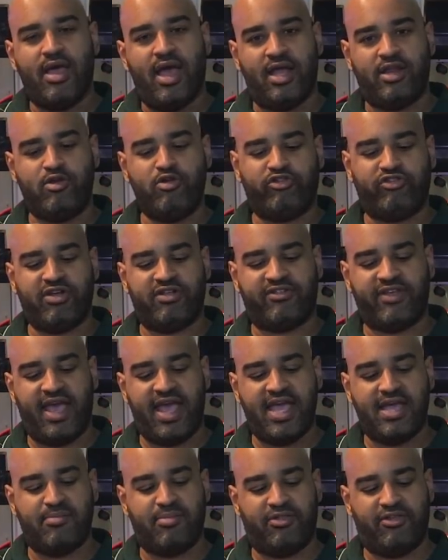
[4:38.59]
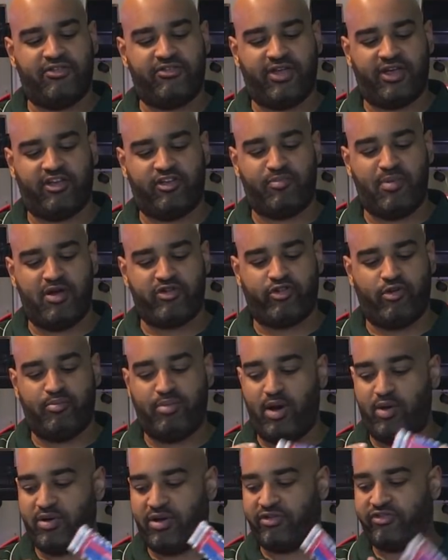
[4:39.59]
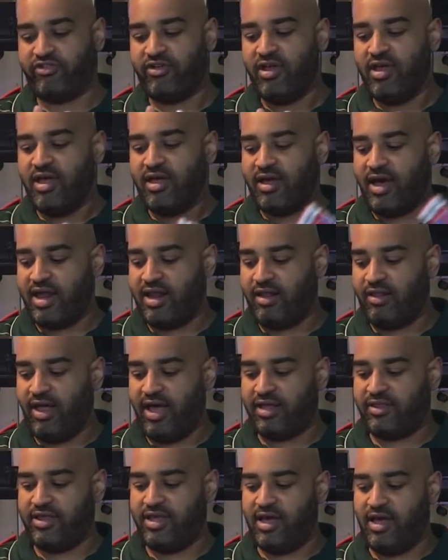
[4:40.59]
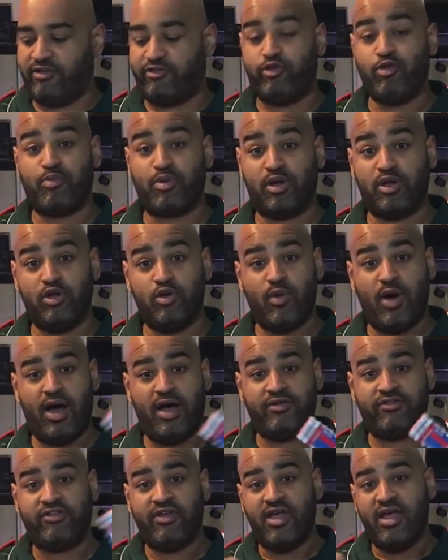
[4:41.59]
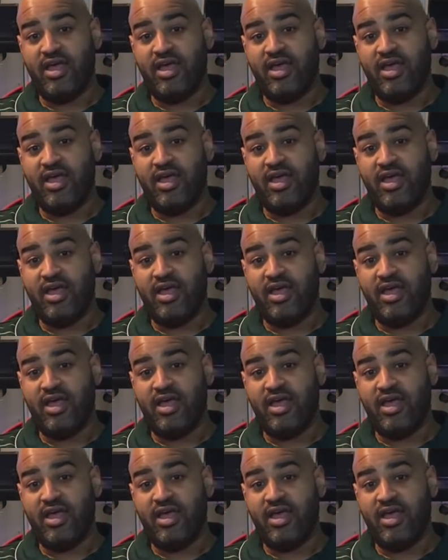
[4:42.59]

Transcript: and usually it's 8, but this is like a special bonus, kind of like the Superglue was.